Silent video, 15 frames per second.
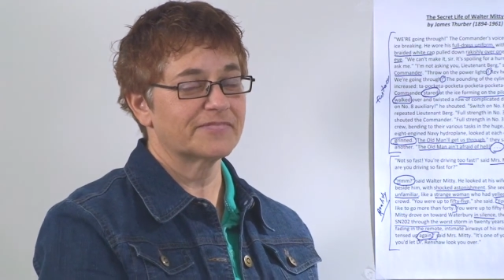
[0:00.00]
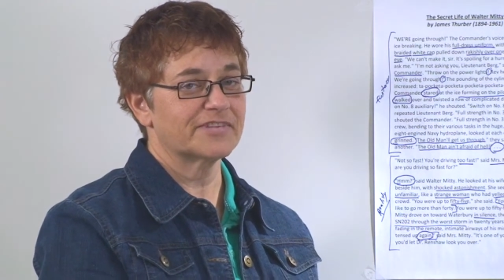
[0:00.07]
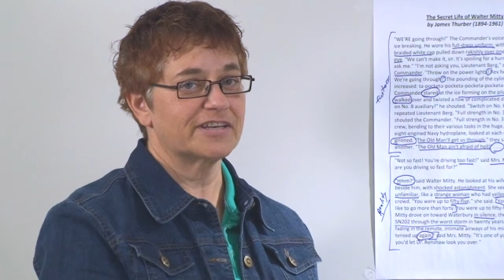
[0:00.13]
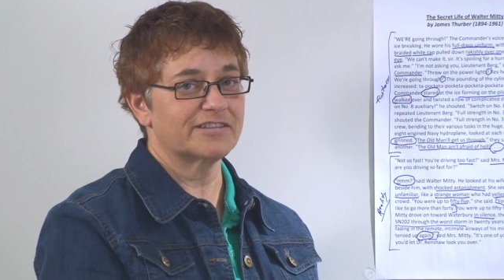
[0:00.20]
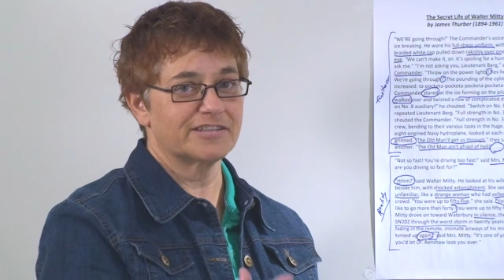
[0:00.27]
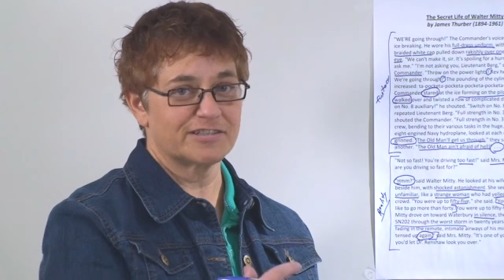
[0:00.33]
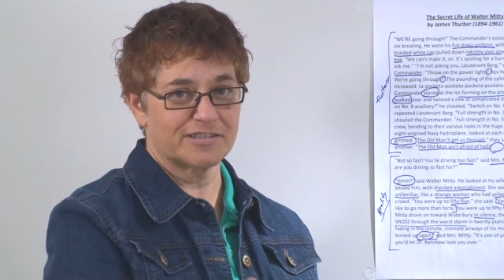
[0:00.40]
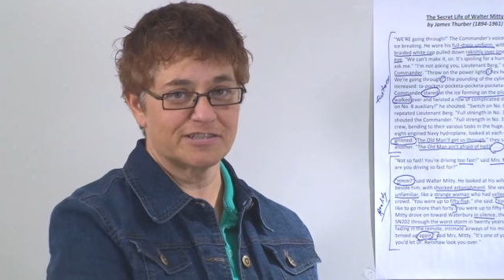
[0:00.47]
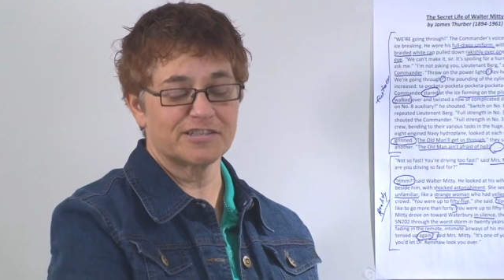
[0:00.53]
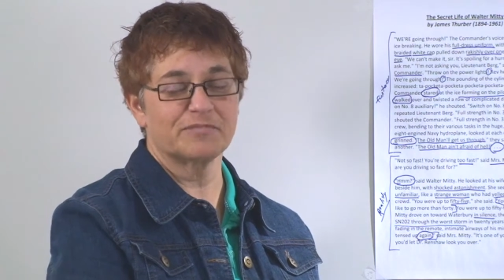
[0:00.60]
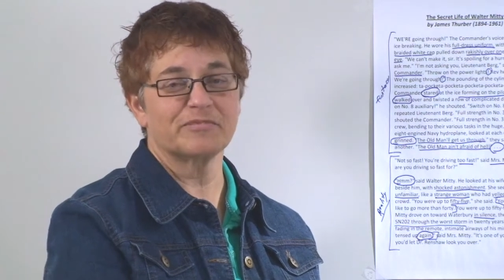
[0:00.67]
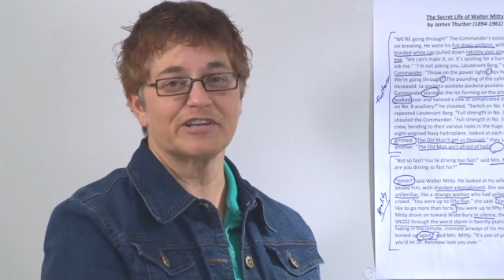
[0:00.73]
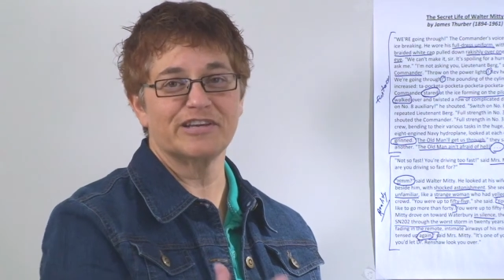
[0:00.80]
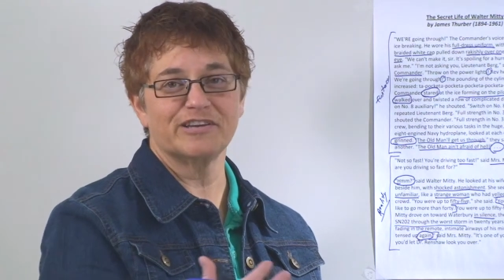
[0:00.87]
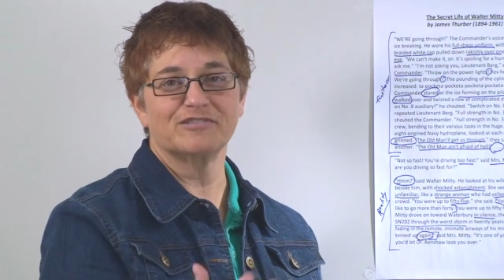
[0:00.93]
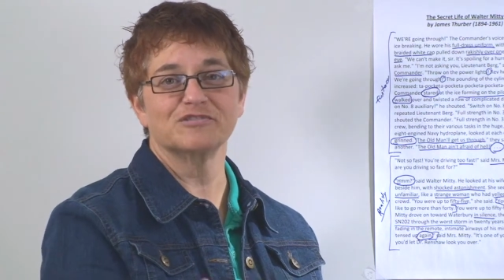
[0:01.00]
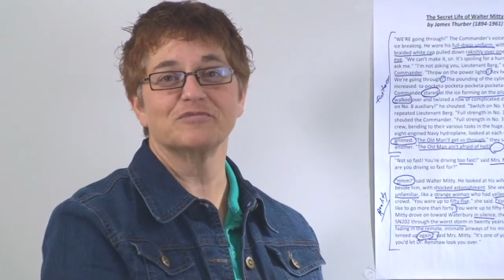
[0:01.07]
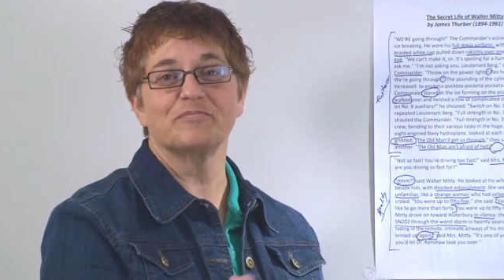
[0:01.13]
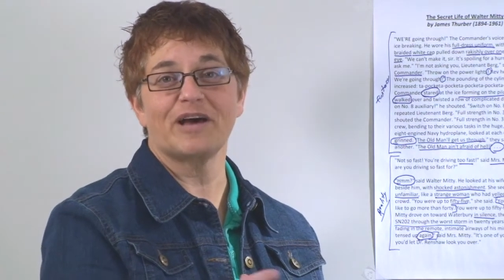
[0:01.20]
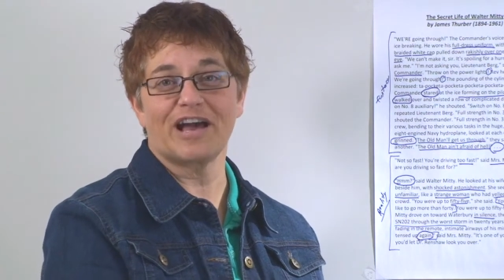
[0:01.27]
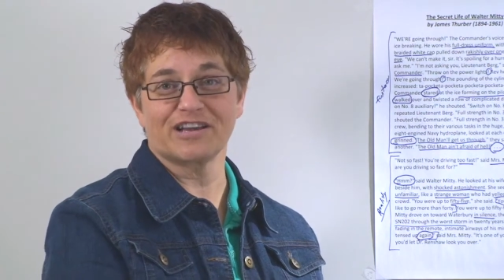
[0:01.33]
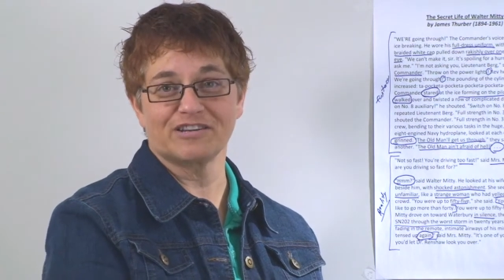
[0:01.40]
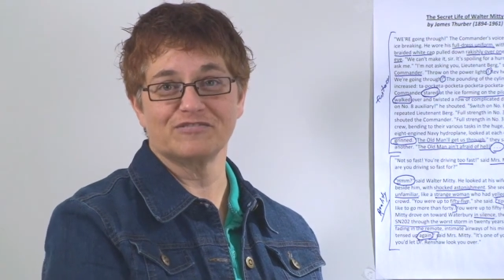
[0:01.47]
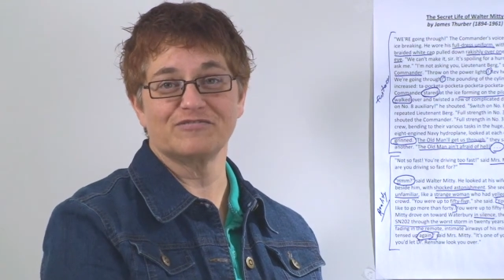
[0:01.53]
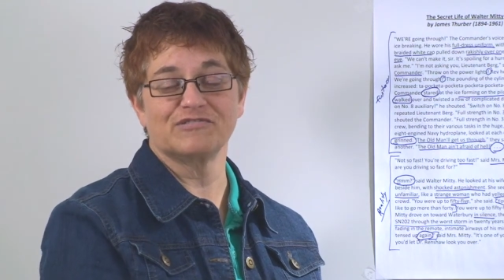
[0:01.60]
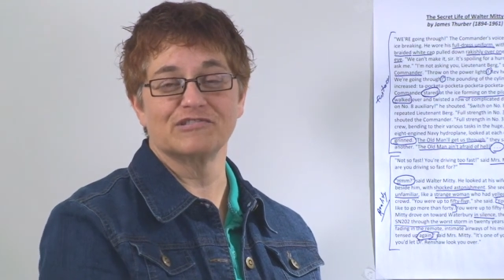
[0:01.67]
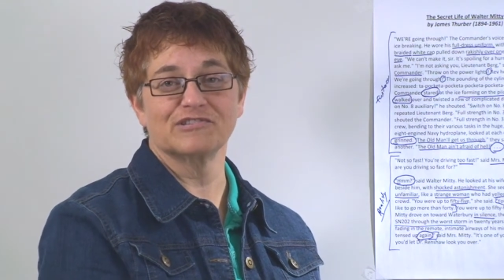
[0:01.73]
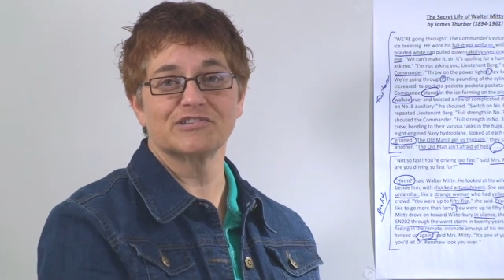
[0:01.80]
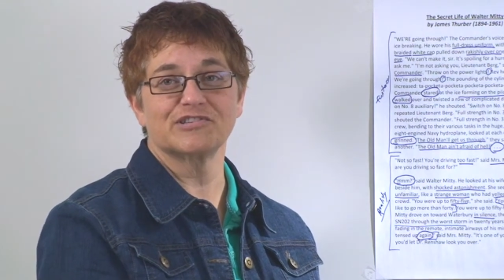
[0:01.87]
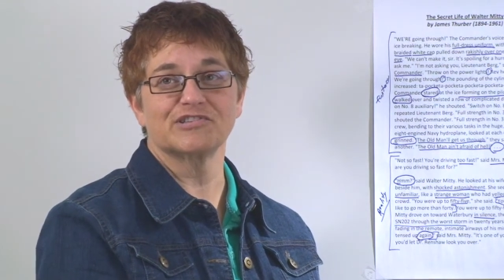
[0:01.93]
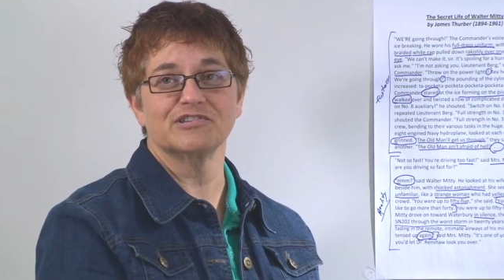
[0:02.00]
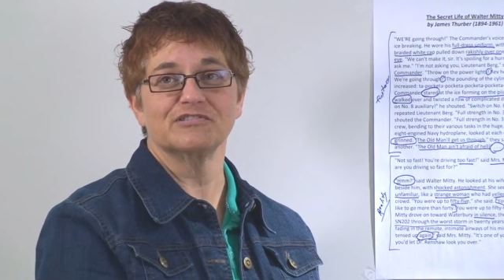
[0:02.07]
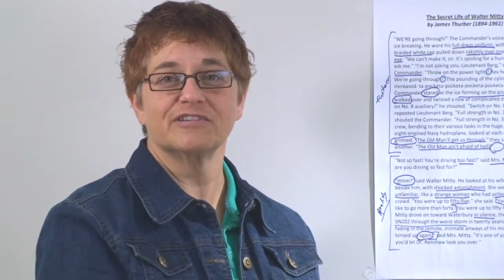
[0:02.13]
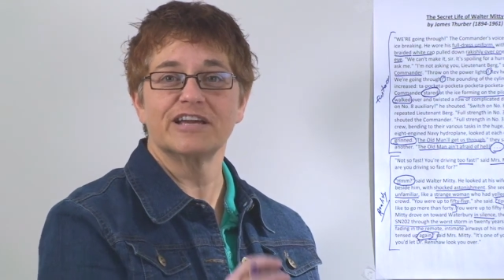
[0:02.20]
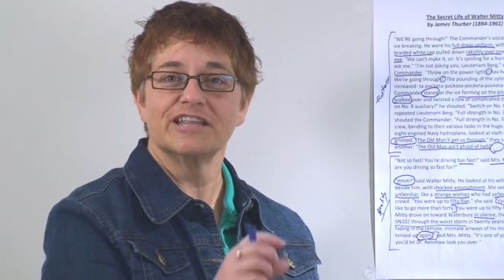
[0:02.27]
that this is something he goes back and forth to,